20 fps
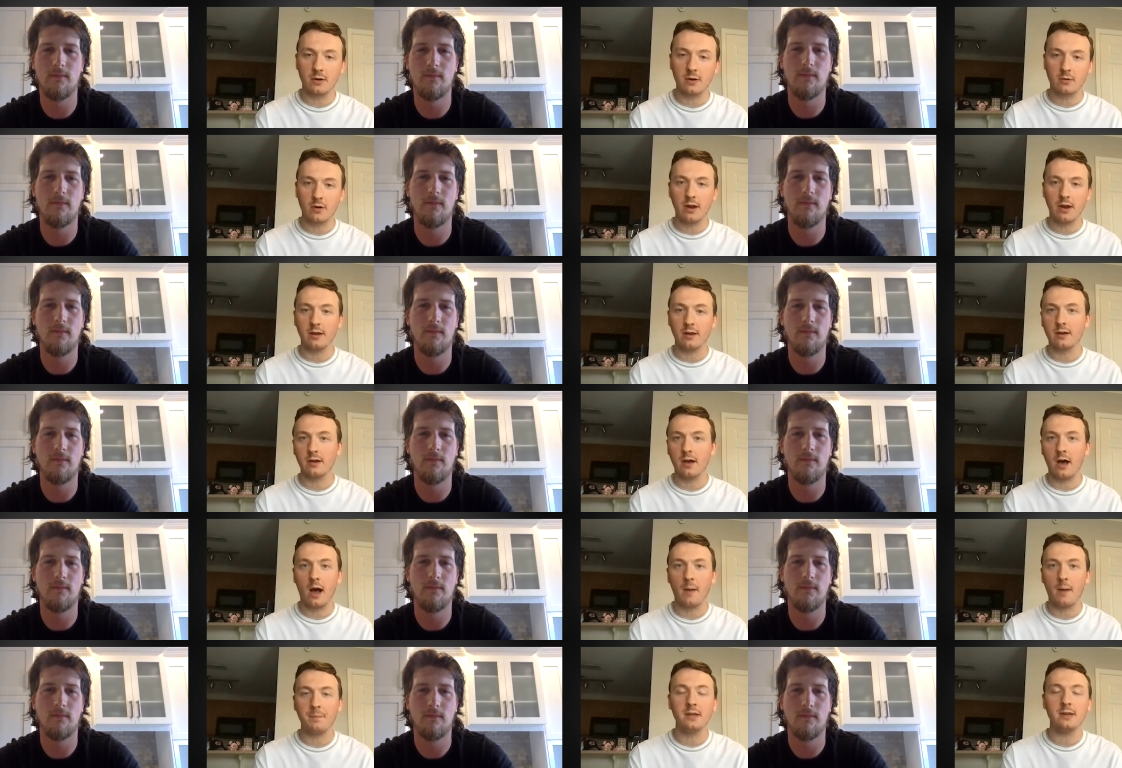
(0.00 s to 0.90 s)
Speaker 1: getting ready to
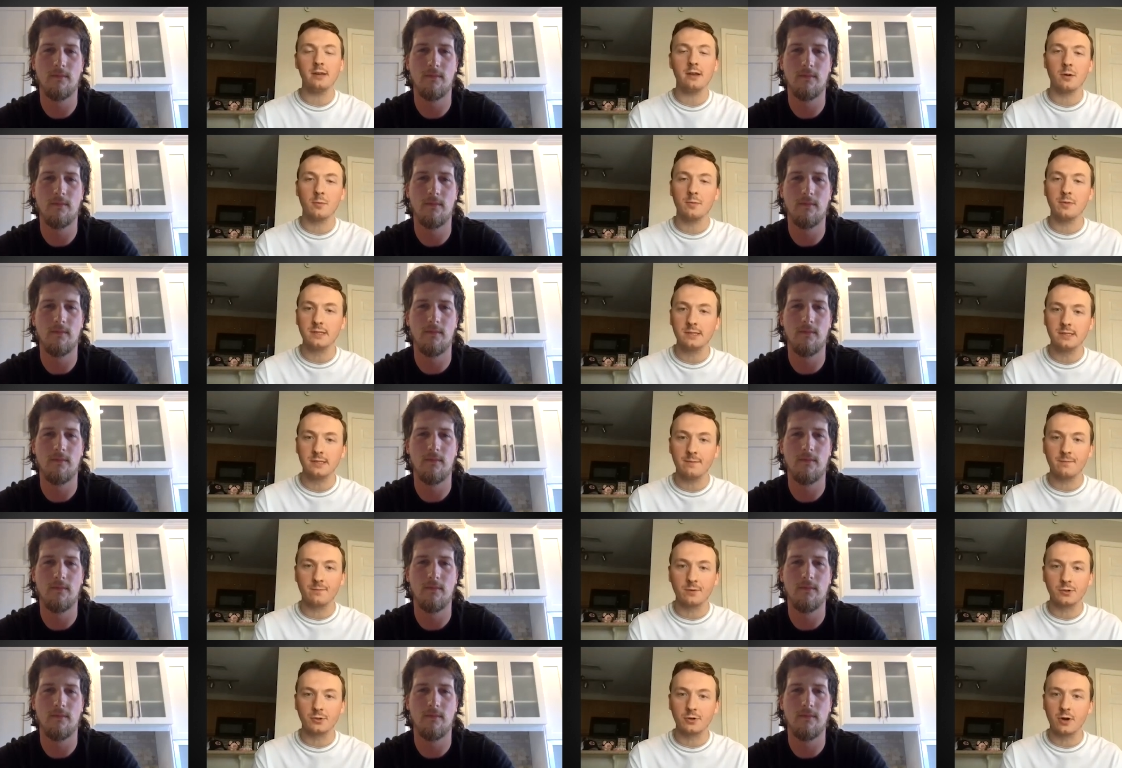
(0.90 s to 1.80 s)
hop in here with the team
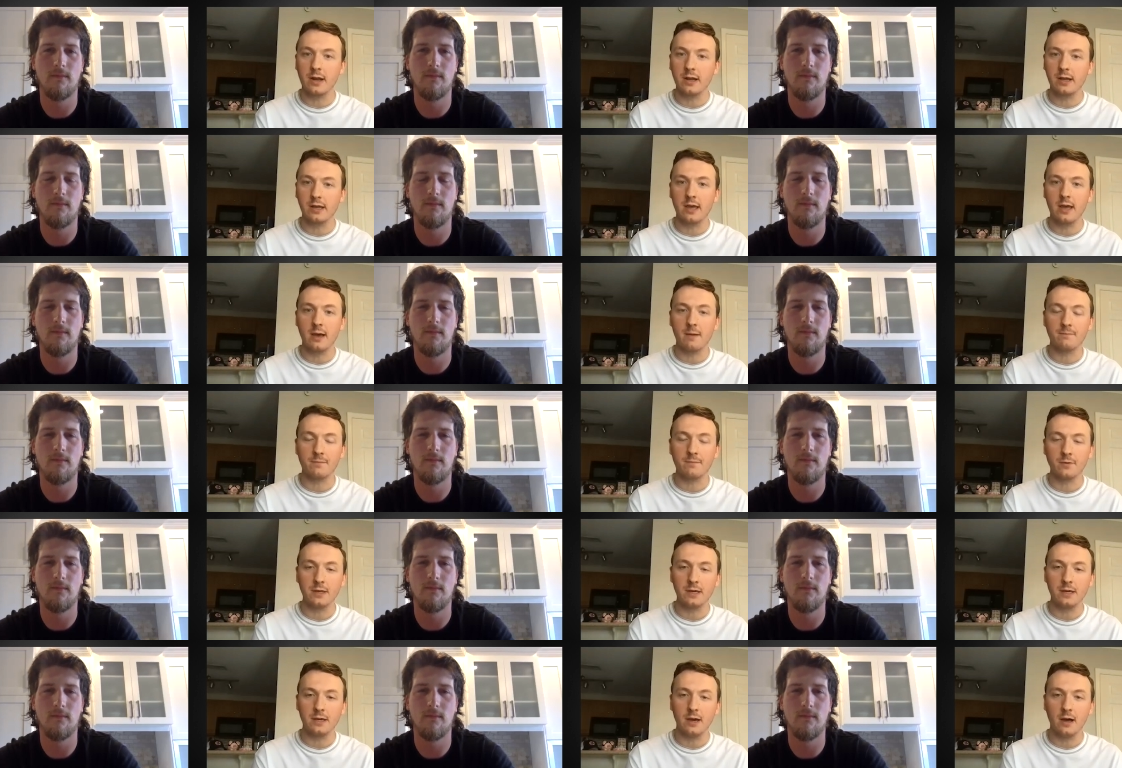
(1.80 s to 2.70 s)
for training camp for
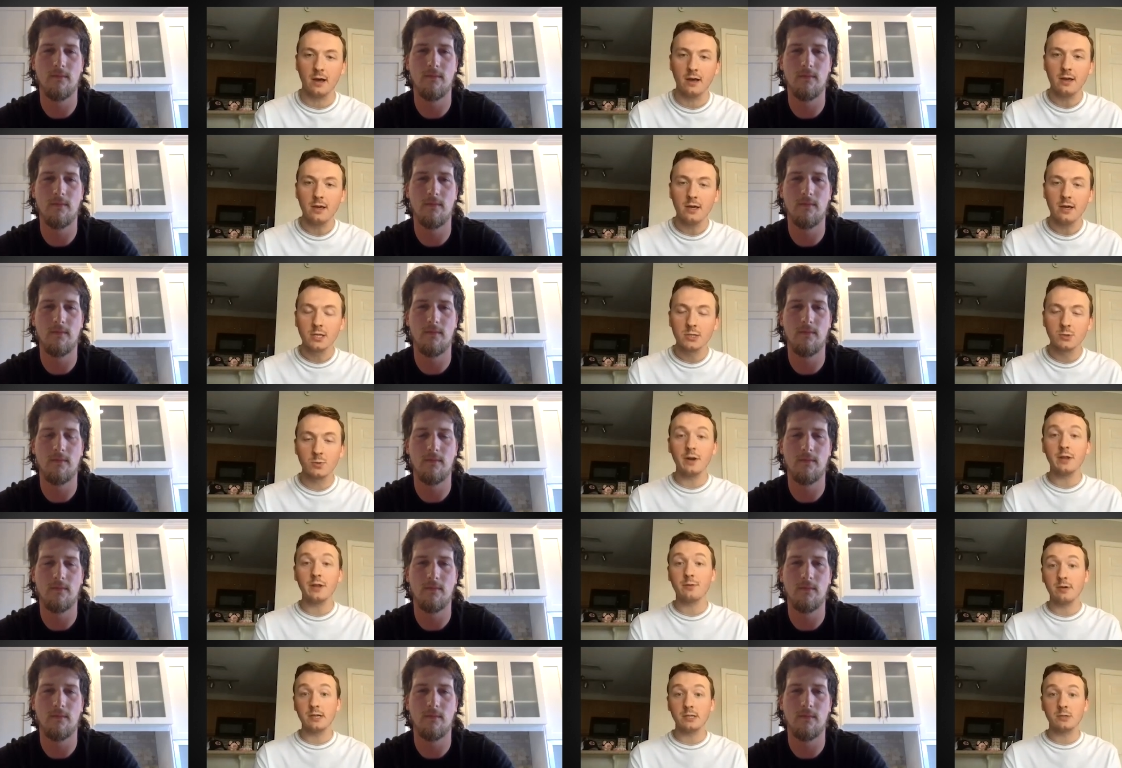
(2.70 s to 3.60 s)
the uh,
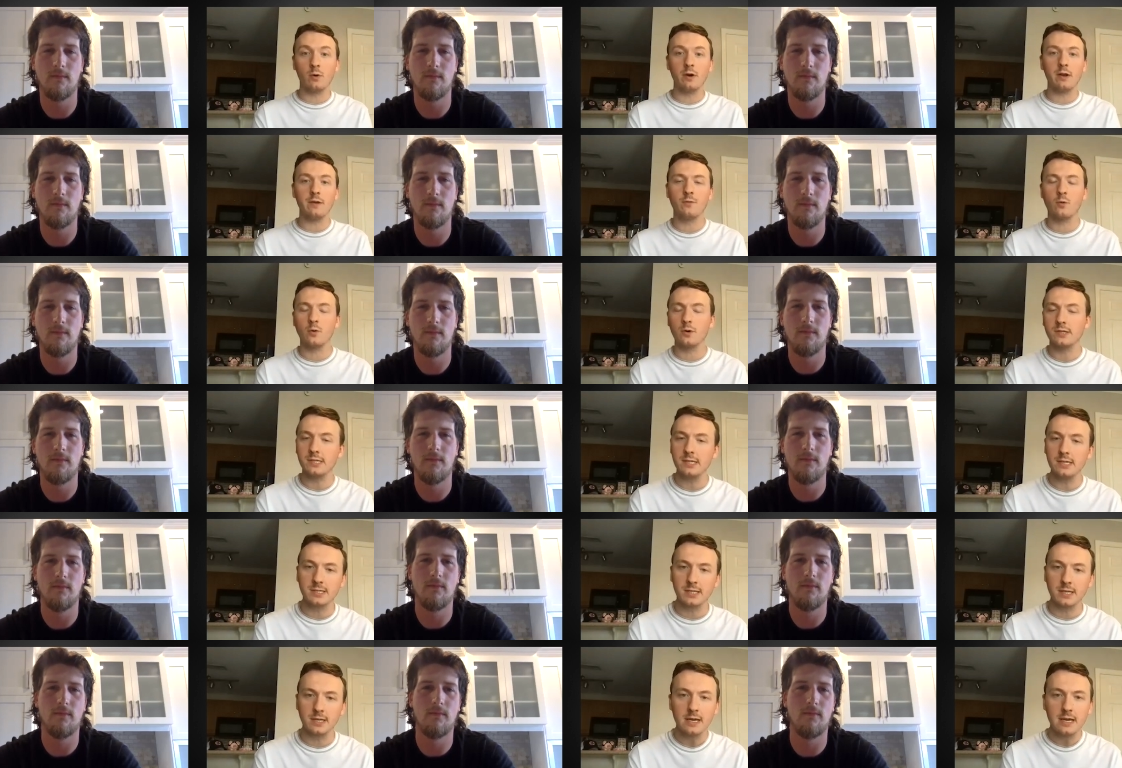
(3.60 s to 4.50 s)
23-24
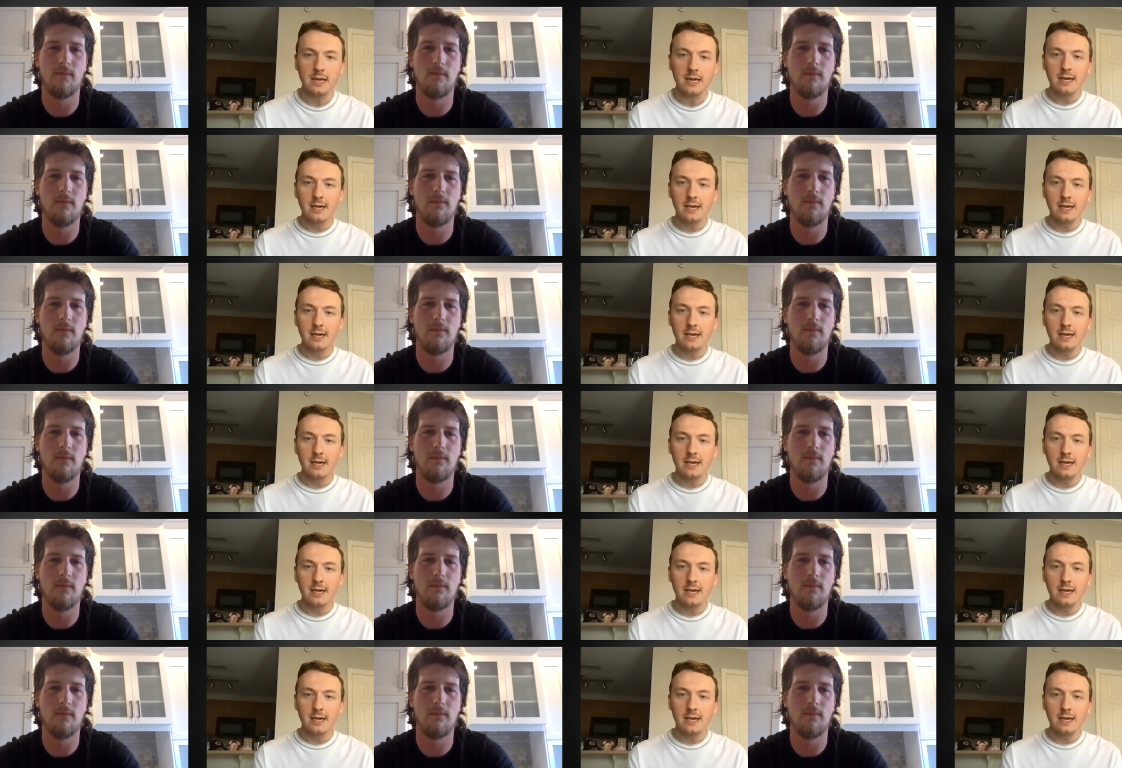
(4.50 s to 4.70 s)
season.